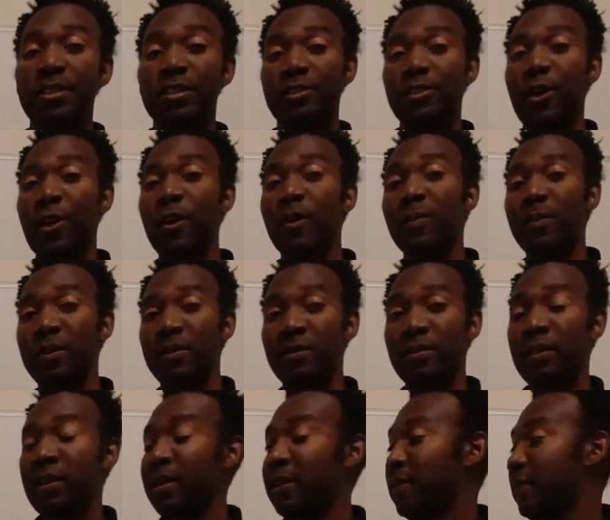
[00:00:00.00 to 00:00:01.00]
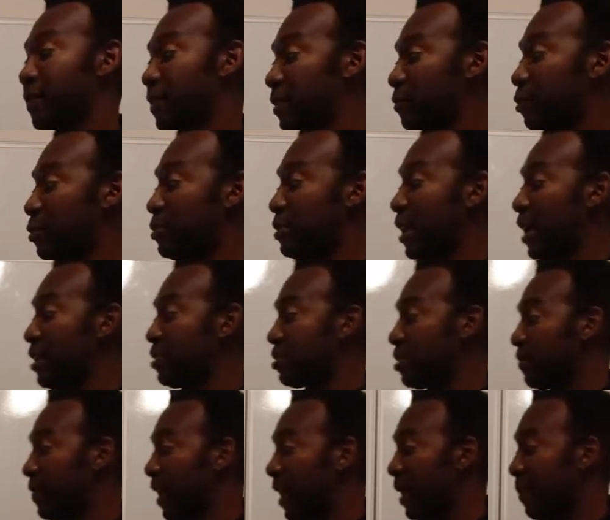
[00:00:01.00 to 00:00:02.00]
determine the
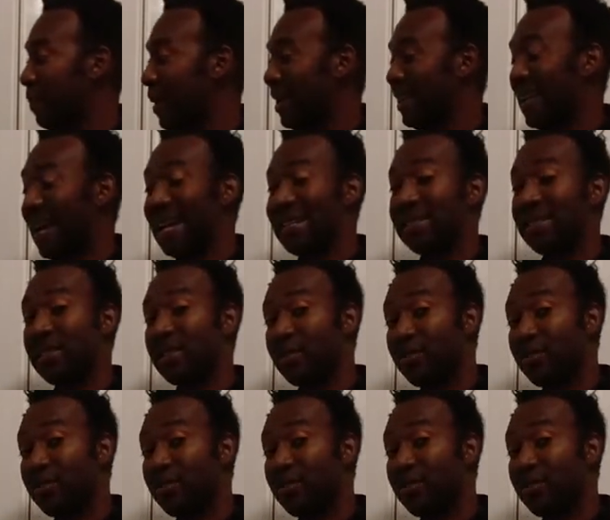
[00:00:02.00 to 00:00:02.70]
rotation of A by 90